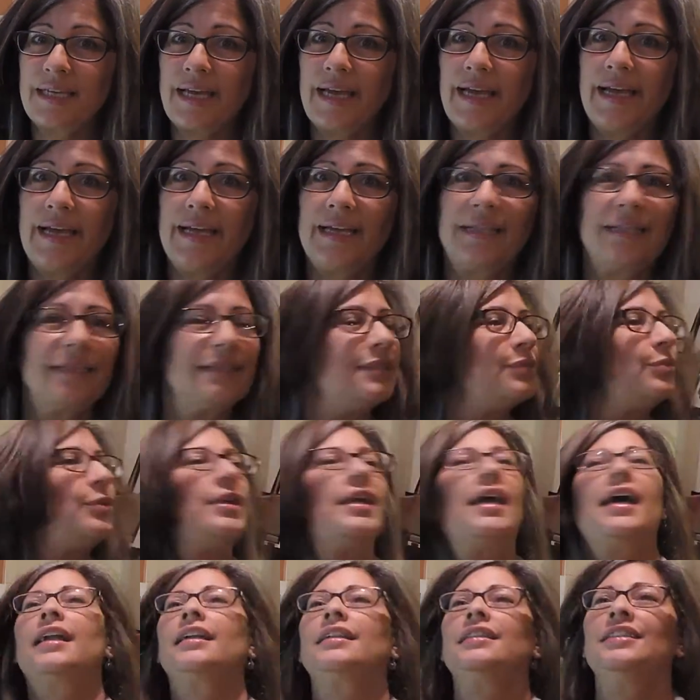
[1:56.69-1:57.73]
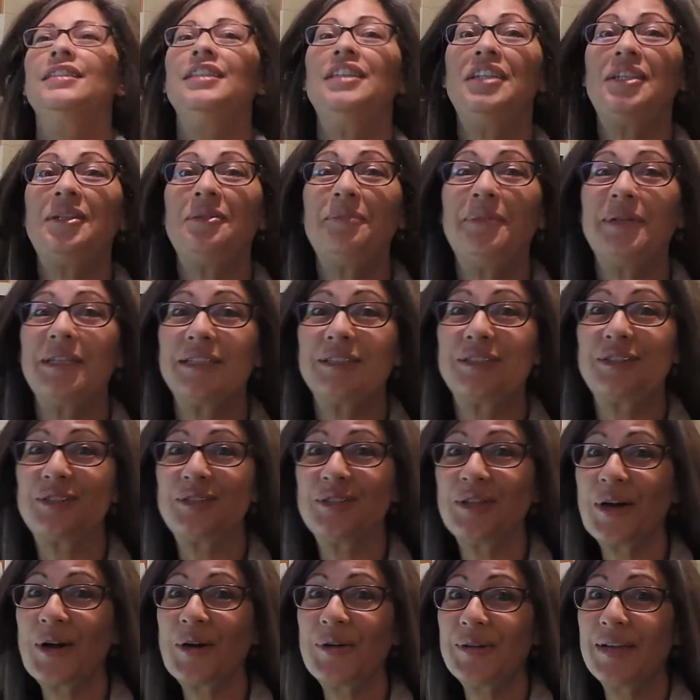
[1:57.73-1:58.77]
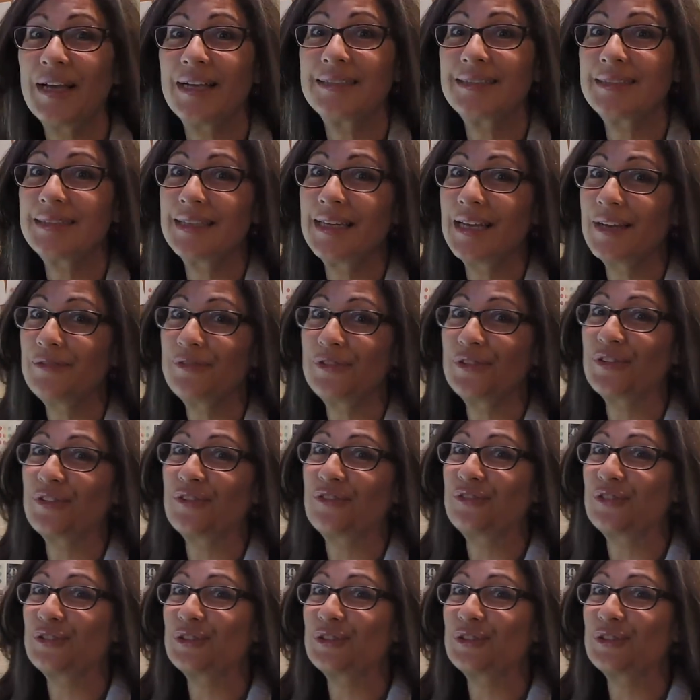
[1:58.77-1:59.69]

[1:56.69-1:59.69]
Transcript: and we had a little bit of snow yesterday for the